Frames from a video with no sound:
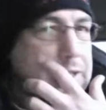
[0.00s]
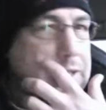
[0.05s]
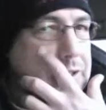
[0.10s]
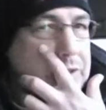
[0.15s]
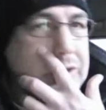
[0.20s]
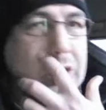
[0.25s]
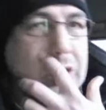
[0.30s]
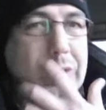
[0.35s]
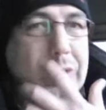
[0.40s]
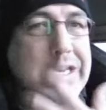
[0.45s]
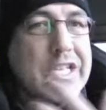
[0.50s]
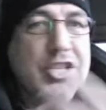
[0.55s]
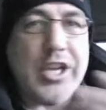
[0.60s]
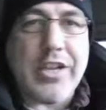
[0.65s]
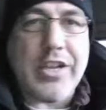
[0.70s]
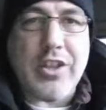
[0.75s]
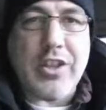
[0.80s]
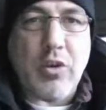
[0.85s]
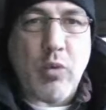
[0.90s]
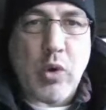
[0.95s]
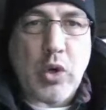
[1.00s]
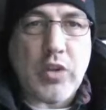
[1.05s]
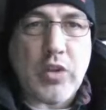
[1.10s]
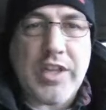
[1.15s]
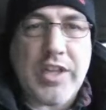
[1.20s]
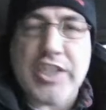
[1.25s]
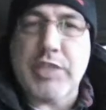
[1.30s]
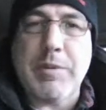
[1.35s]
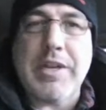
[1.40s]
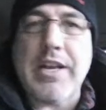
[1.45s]
There's no EJ in the world
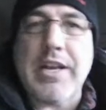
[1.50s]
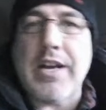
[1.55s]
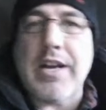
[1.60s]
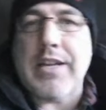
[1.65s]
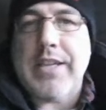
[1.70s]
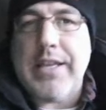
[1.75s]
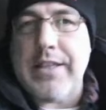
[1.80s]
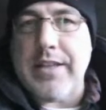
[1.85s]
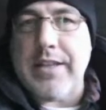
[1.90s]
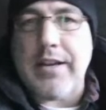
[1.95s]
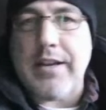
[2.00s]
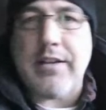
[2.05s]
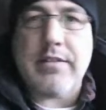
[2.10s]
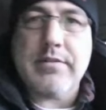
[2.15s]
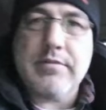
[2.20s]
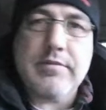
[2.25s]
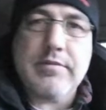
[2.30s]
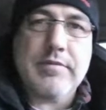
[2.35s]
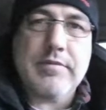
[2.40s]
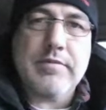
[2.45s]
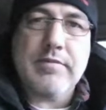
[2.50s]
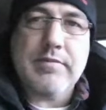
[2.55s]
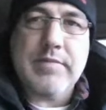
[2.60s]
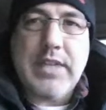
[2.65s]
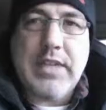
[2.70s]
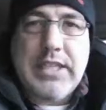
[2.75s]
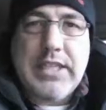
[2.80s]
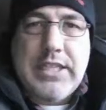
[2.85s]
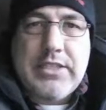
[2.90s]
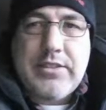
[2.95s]
that should be knocking there.
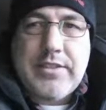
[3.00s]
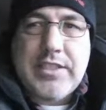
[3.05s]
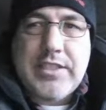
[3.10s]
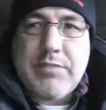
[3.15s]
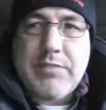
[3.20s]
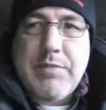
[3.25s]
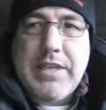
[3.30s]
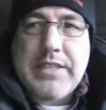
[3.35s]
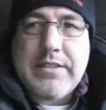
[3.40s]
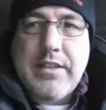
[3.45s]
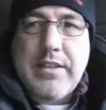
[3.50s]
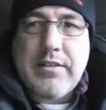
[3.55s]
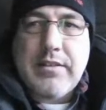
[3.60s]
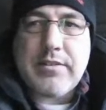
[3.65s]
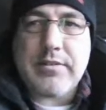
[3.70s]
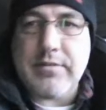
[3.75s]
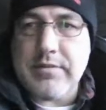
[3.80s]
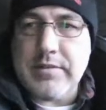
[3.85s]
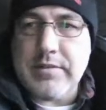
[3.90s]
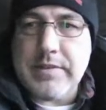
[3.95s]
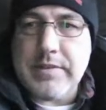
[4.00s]
Like, that just doesn't make sense.